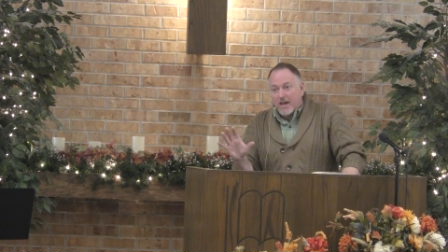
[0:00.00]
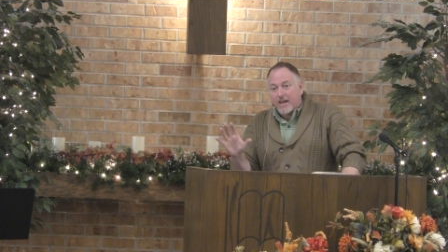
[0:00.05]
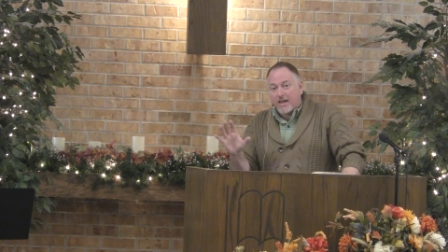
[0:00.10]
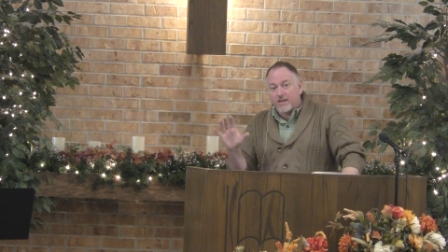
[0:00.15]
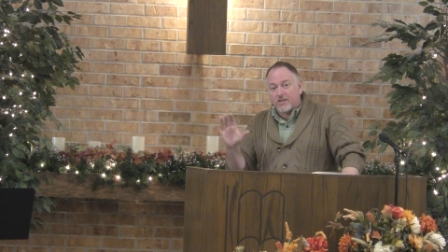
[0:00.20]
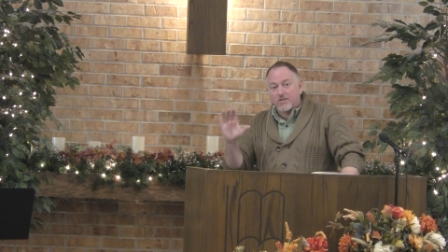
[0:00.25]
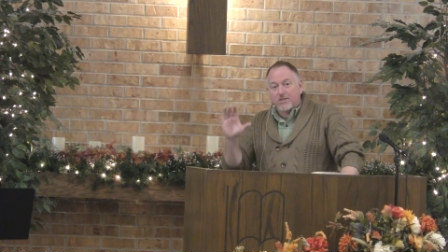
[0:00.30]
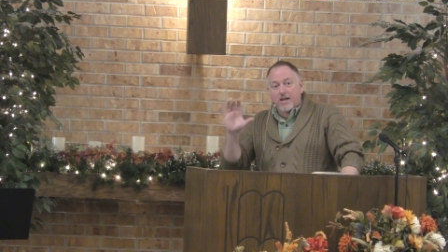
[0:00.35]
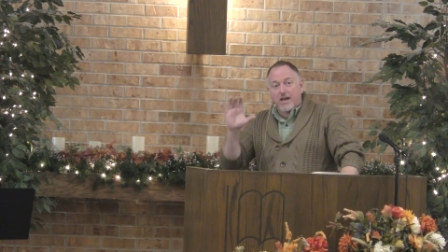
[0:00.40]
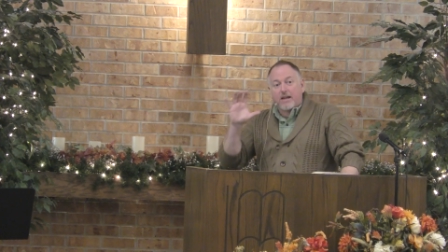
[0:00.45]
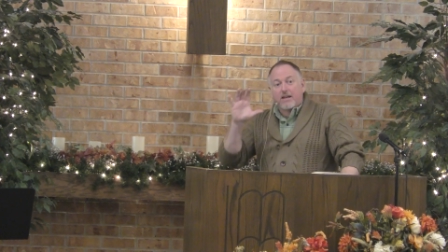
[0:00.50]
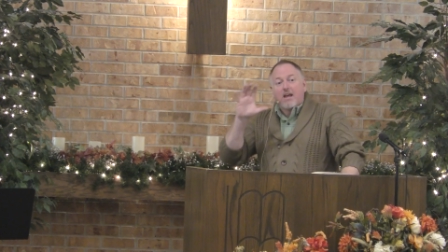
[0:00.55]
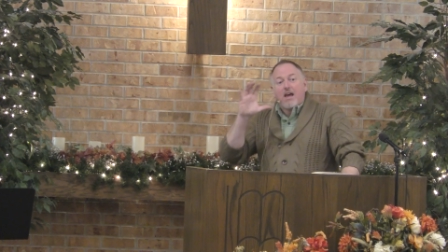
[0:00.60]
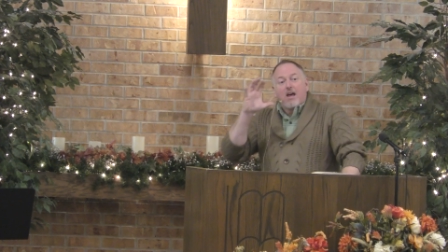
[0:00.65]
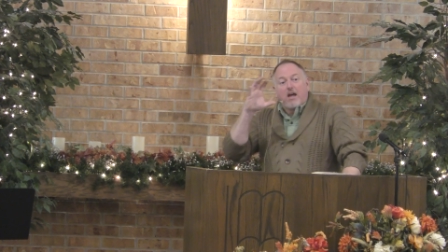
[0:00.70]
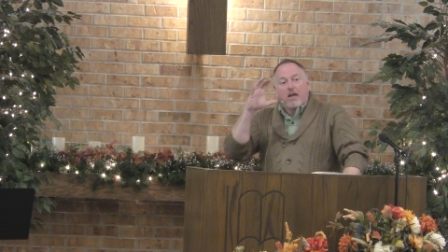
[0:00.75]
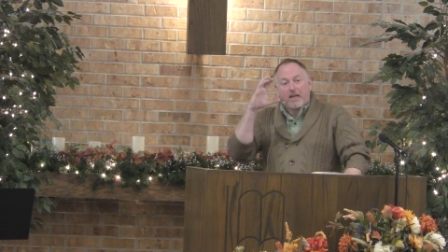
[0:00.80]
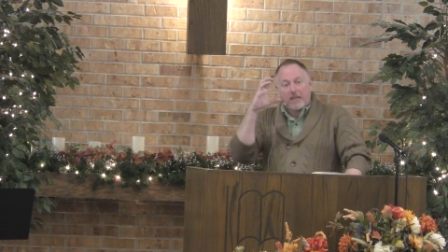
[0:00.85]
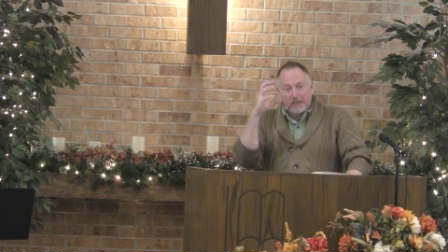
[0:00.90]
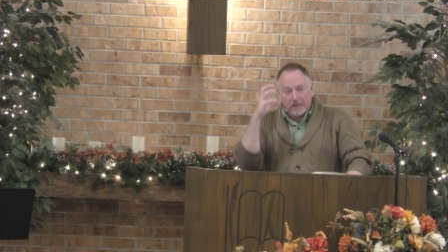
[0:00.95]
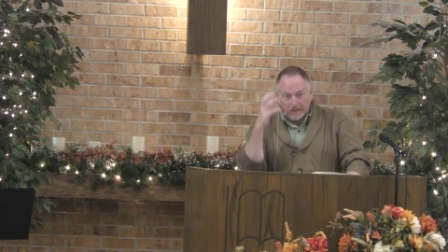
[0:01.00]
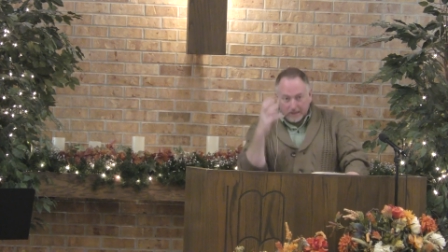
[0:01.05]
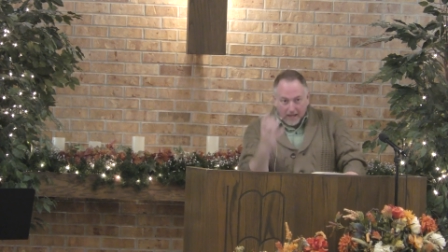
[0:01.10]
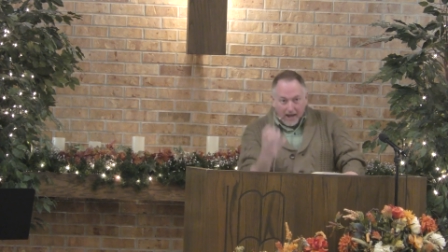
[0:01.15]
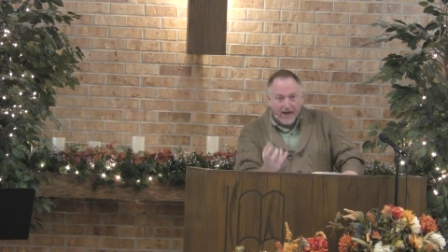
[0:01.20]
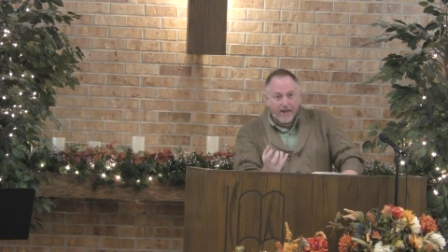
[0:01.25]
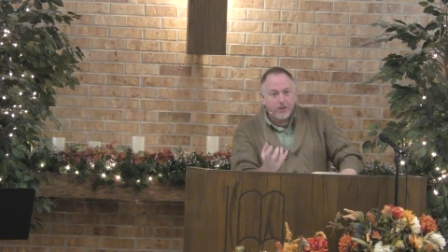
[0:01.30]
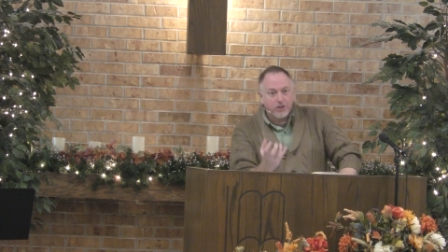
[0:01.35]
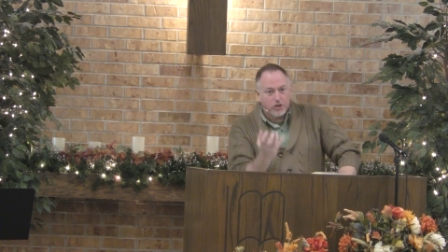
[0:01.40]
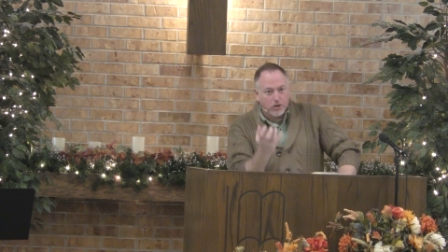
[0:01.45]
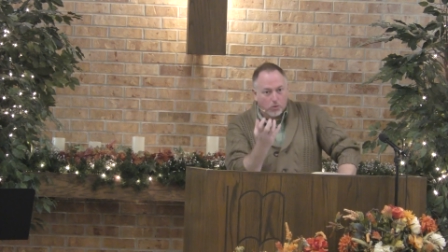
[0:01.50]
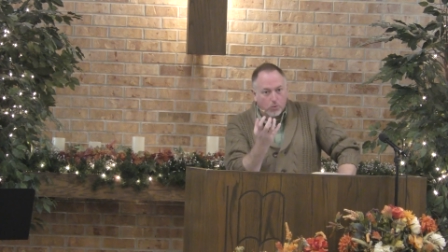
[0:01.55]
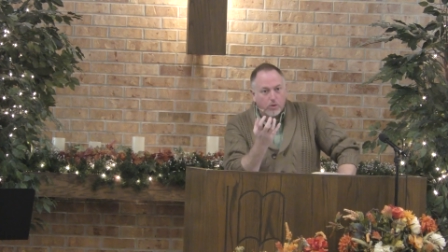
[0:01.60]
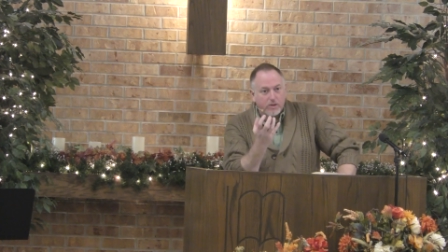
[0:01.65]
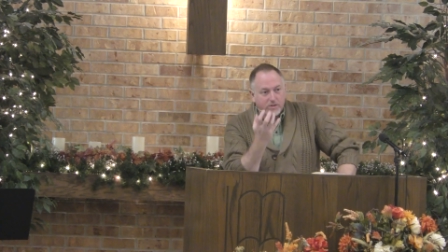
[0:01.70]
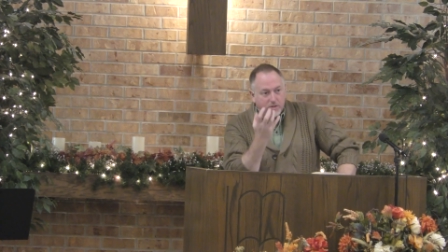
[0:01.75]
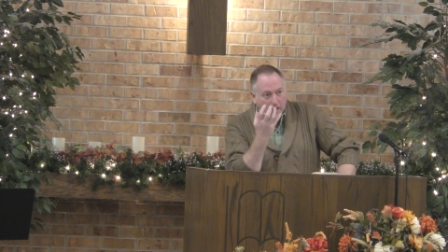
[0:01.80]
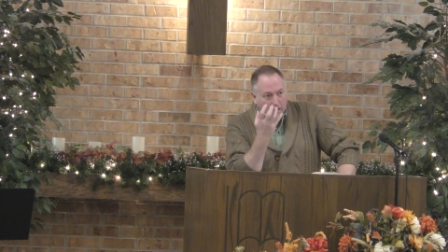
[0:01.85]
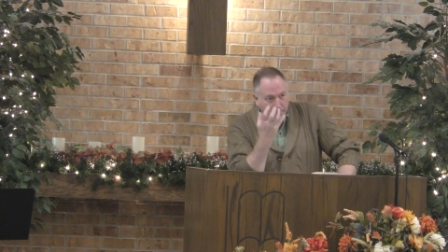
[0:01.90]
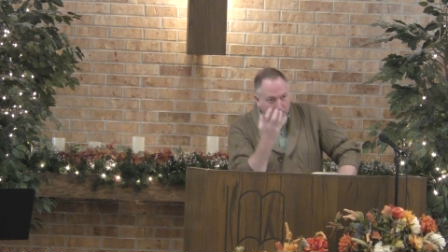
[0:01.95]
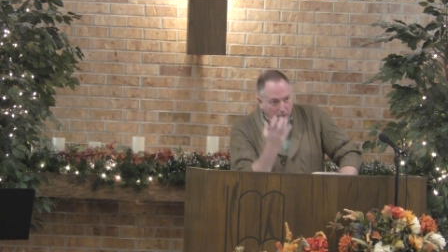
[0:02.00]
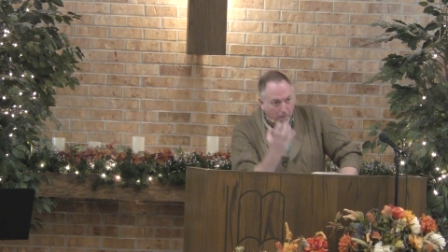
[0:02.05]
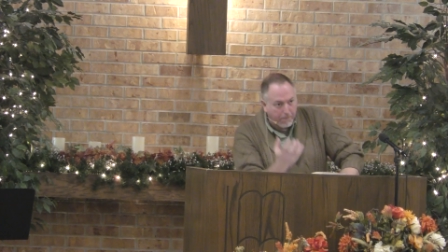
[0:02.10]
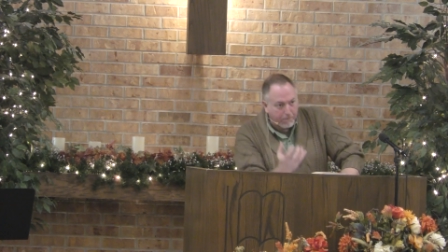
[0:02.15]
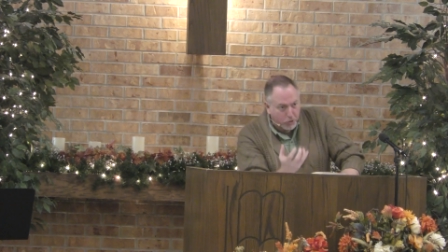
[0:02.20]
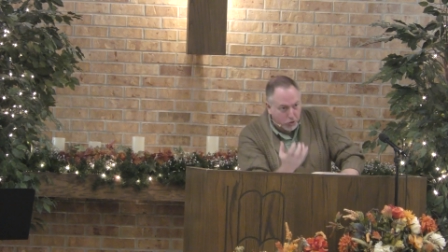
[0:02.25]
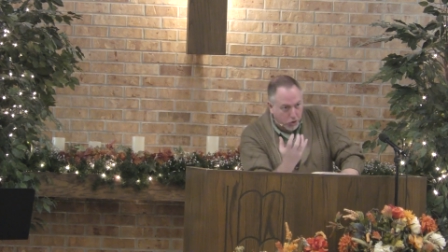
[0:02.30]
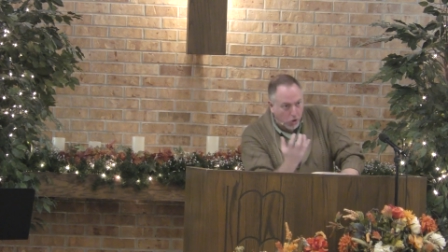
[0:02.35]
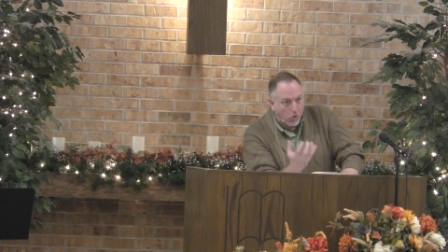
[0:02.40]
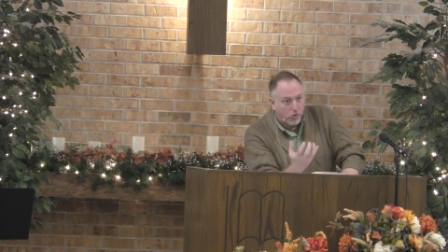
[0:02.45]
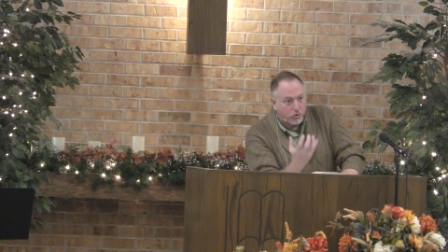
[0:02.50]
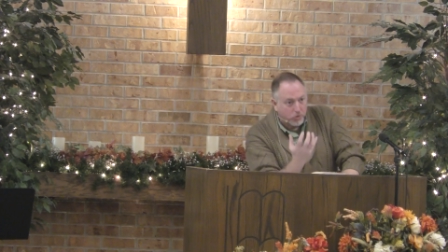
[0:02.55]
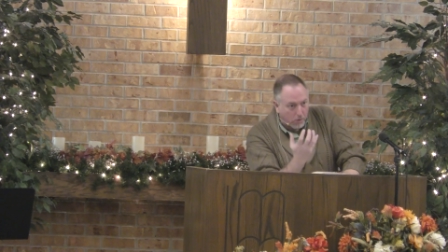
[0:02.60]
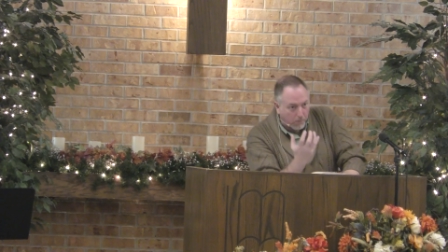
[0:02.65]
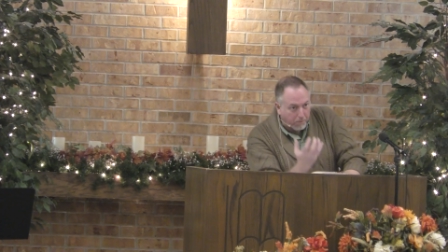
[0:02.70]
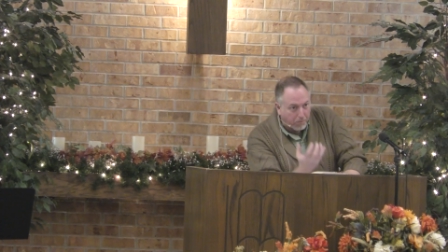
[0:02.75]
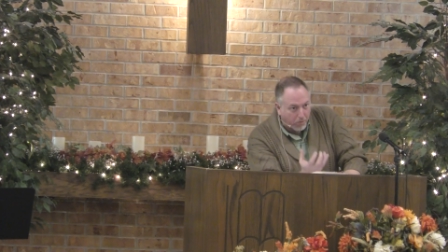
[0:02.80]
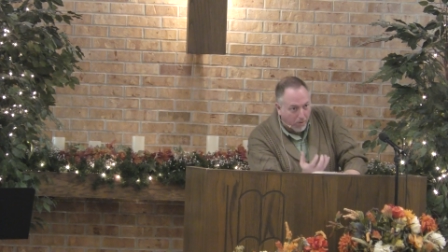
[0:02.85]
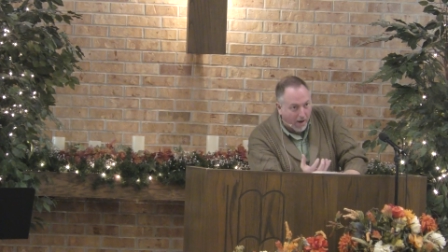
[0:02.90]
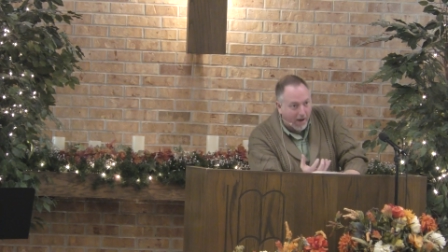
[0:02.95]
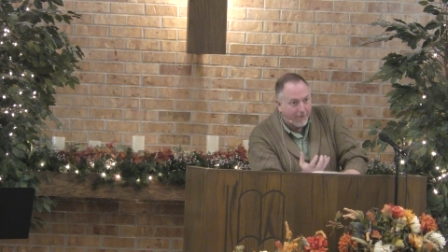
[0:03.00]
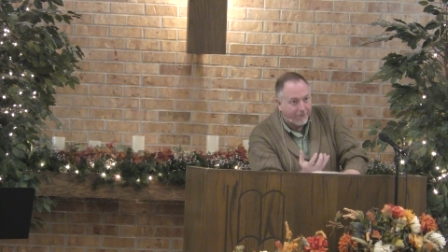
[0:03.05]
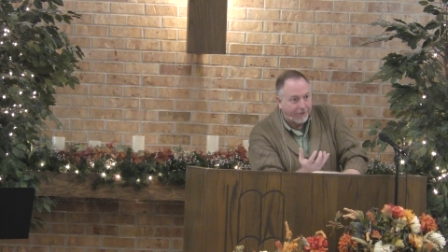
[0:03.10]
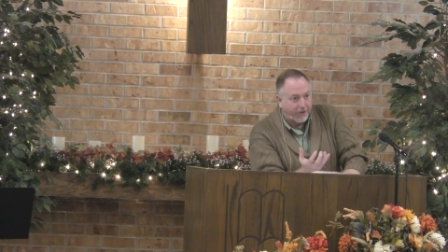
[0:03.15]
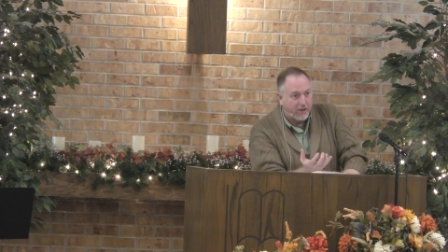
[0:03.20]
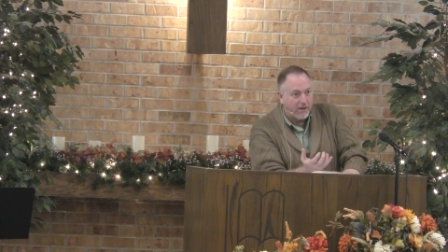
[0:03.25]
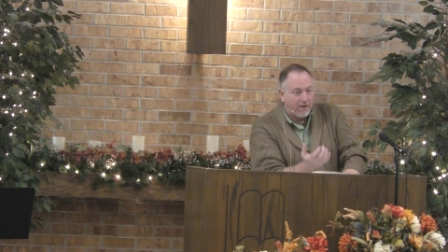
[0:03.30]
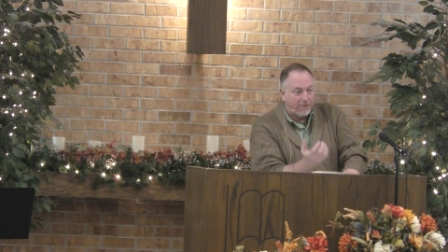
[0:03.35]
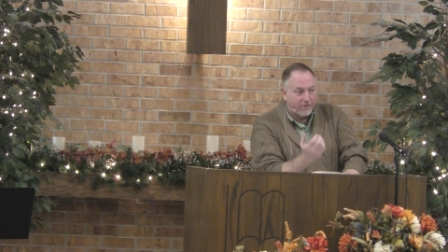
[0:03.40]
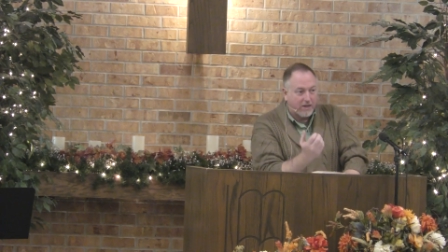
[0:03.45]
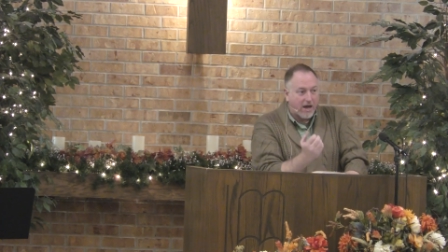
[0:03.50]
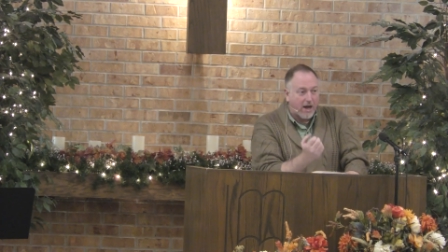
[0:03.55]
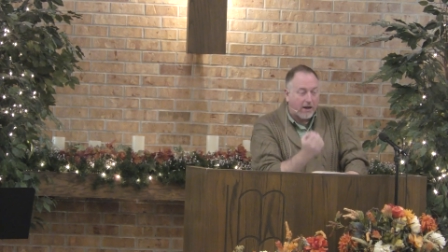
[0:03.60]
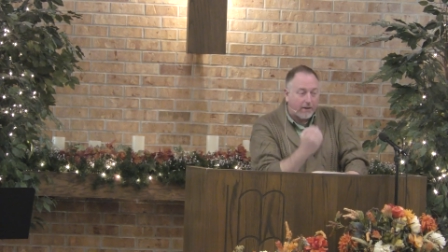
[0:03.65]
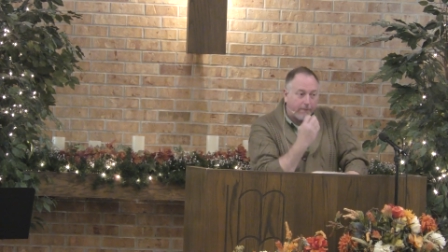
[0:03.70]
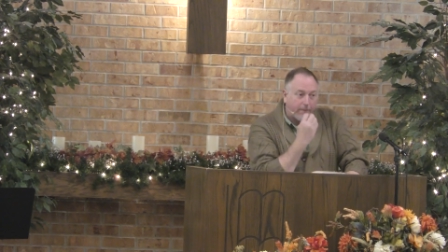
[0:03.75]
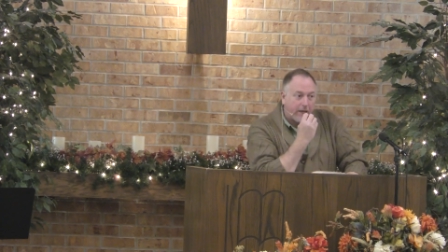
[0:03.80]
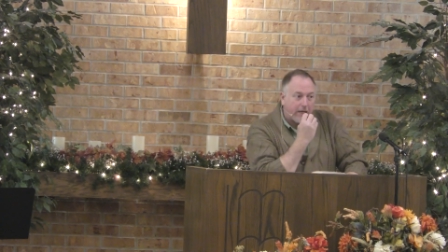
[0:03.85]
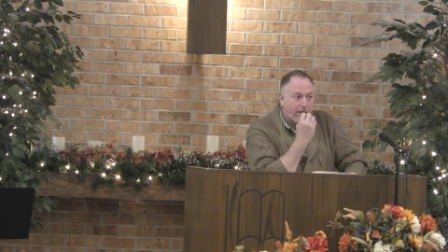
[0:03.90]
is that Elijah was the chosen prophet of God.